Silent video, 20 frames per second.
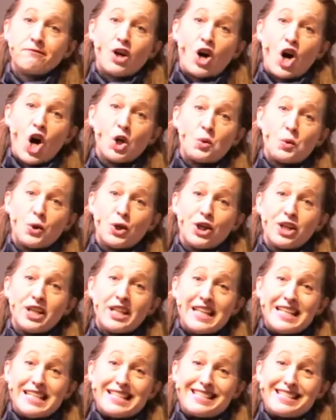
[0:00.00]
Awkward
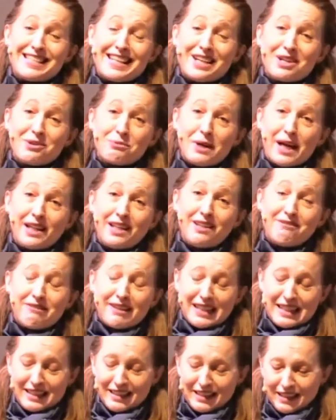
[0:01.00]
is
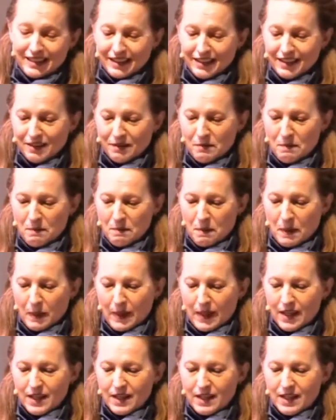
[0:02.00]
irrelevant.
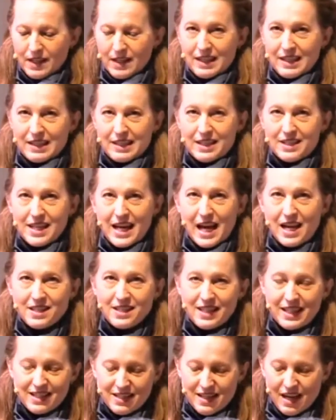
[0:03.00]
The
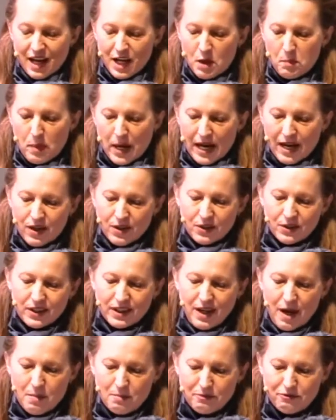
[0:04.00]
task is not about
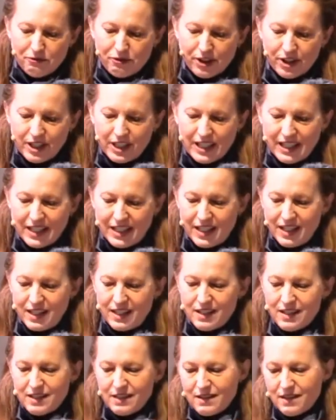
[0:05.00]
comfort, it
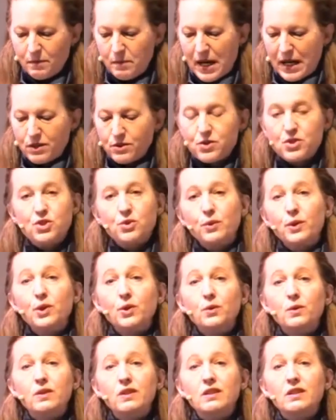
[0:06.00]
is about
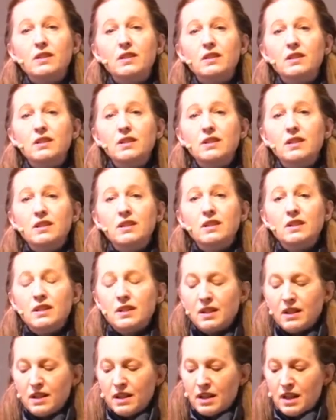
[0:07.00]
truth,
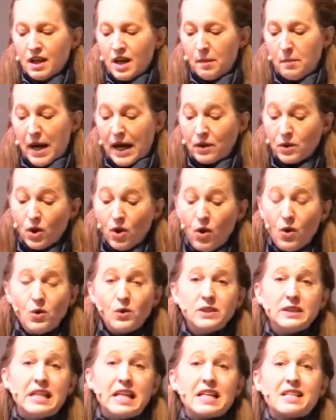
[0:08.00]
about
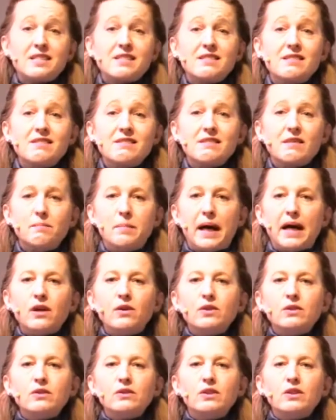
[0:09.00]
wholeness,
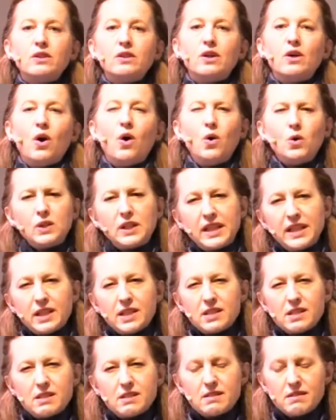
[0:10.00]
about
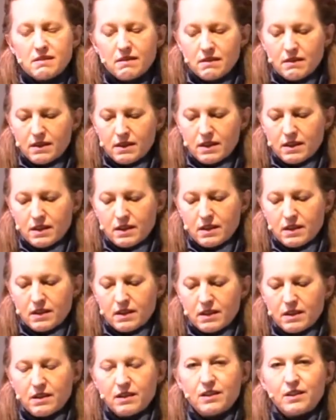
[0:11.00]
holiness,
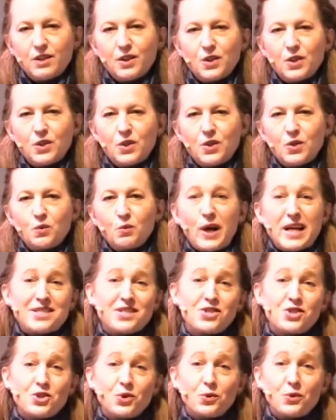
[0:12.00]

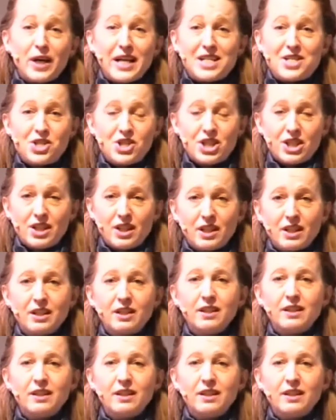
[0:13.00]
restoration.